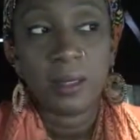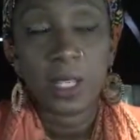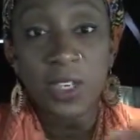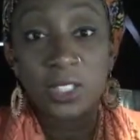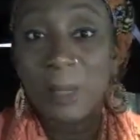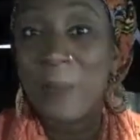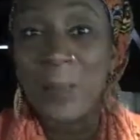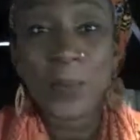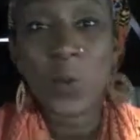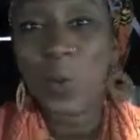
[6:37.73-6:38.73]
there are some
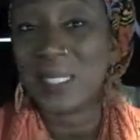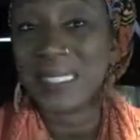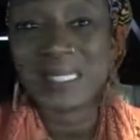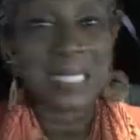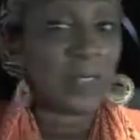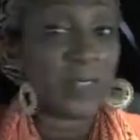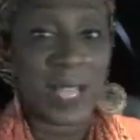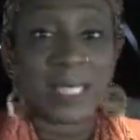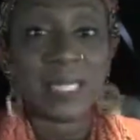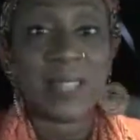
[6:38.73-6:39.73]
people who are
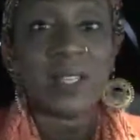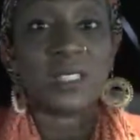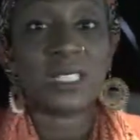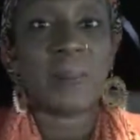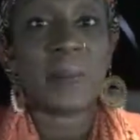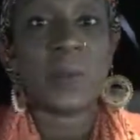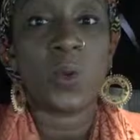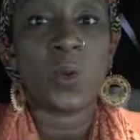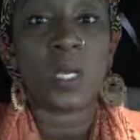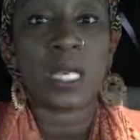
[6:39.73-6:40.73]
steadfast, and there are some people
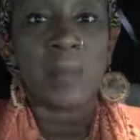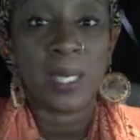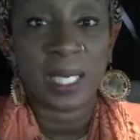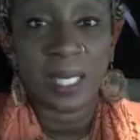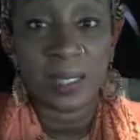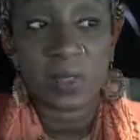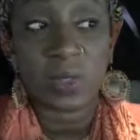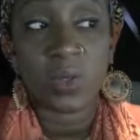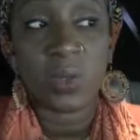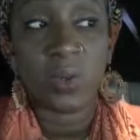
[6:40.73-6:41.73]
who are coming in
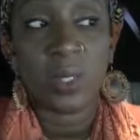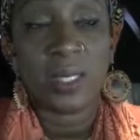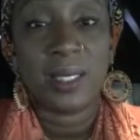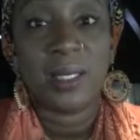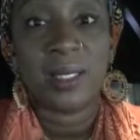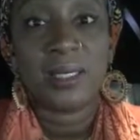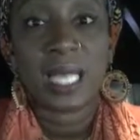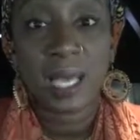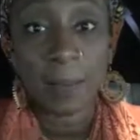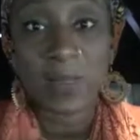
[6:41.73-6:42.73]
to
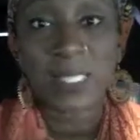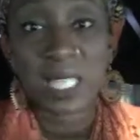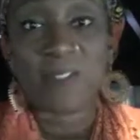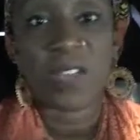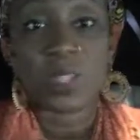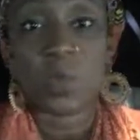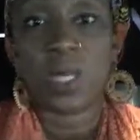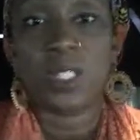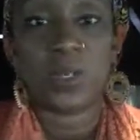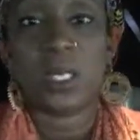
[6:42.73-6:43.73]
take a more steadfast
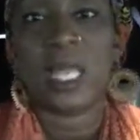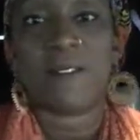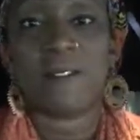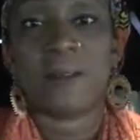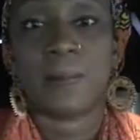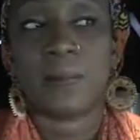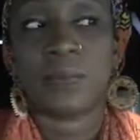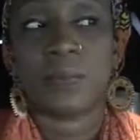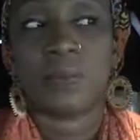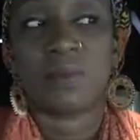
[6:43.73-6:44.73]
role in your life.
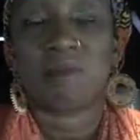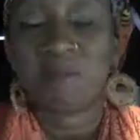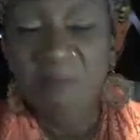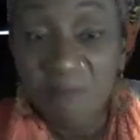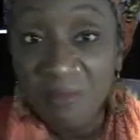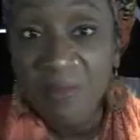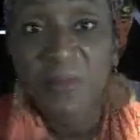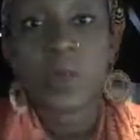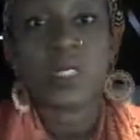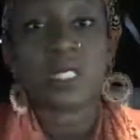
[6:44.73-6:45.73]

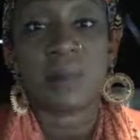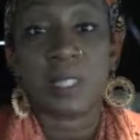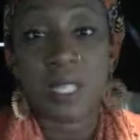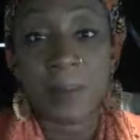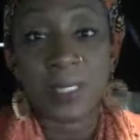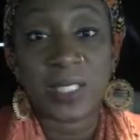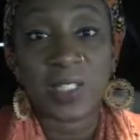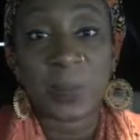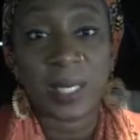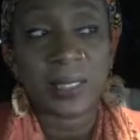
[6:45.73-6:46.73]
Those are some of the numbers that you
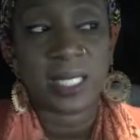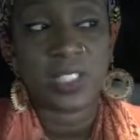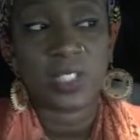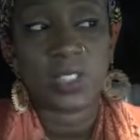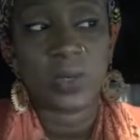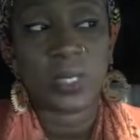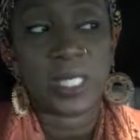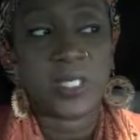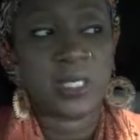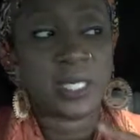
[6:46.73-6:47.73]
should pay attention to.
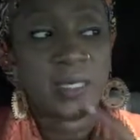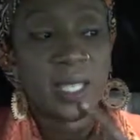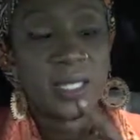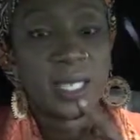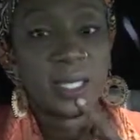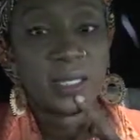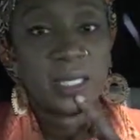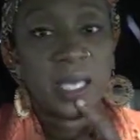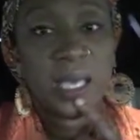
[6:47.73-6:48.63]
Easier said than done.